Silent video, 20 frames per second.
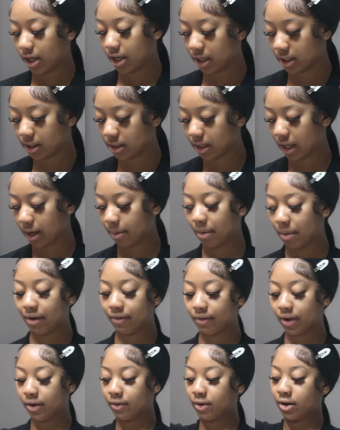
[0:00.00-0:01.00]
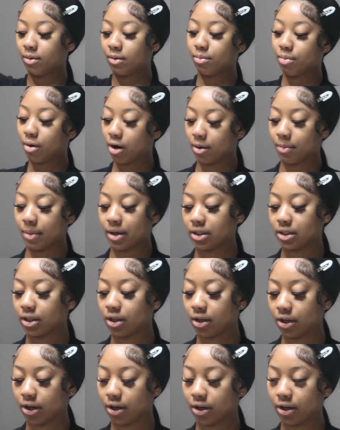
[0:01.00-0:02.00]
It's like my favorite part of my
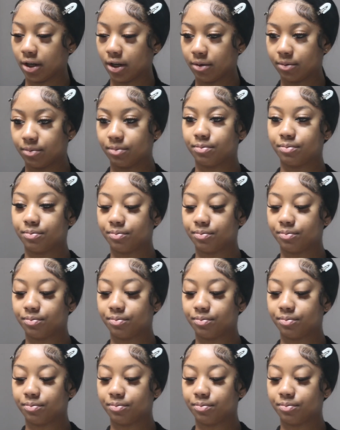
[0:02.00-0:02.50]
skincare now.